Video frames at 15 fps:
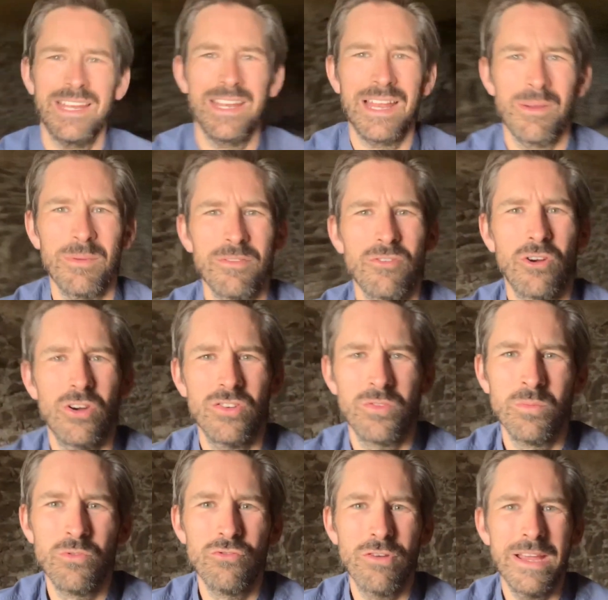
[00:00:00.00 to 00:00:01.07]
Now we've got
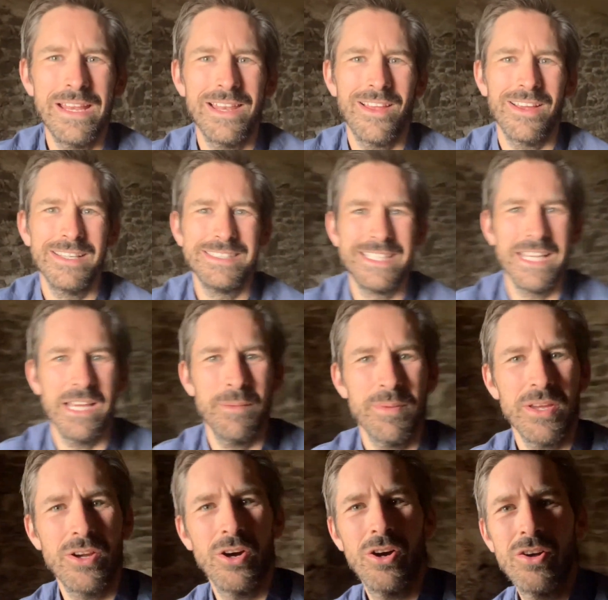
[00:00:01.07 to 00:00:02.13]
some great light here
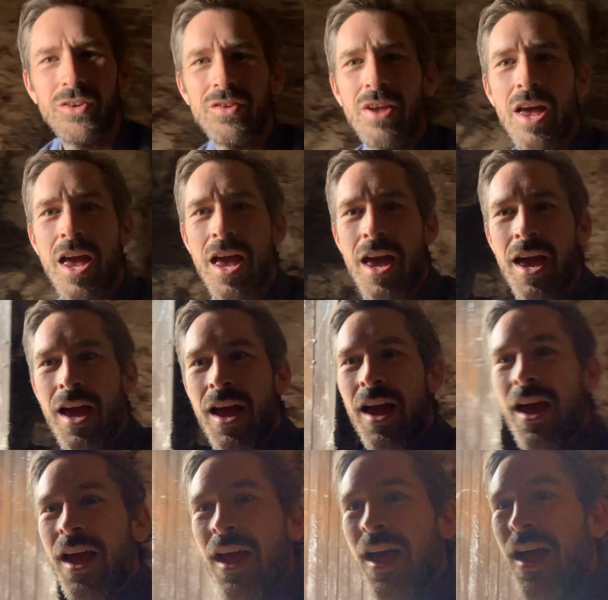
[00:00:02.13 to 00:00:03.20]
because
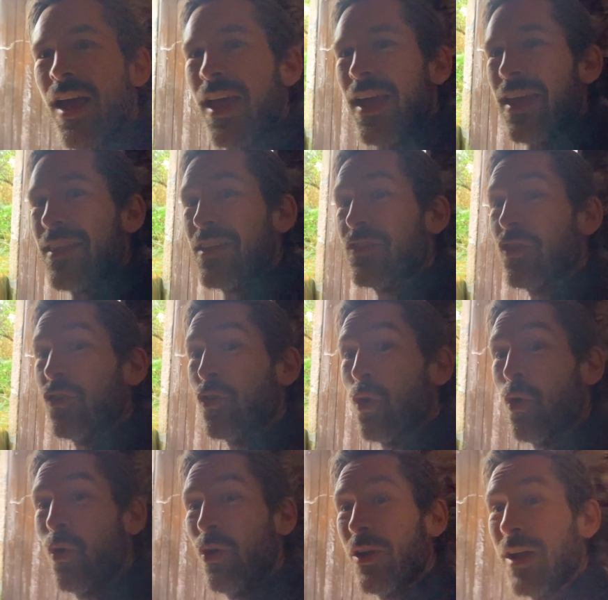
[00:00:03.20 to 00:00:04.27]
there's a door